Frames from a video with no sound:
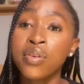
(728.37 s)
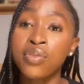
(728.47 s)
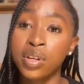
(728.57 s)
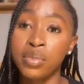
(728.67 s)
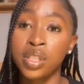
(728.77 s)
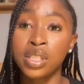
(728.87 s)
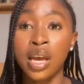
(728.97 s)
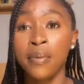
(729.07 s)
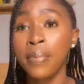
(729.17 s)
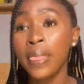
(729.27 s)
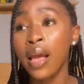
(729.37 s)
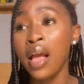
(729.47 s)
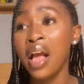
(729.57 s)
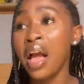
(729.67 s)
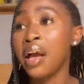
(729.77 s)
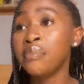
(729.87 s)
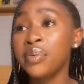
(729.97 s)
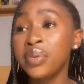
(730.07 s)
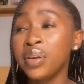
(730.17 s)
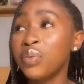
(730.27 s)
for the meantime and
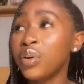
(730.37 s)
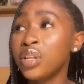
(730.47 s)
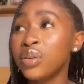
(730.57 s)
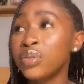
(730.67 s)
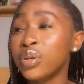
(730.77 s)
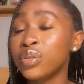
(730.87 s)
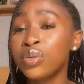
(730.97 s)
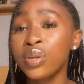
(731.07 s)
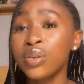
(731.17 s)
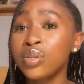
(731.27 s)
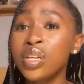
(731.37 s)
maybe 1 heels or 2 heels.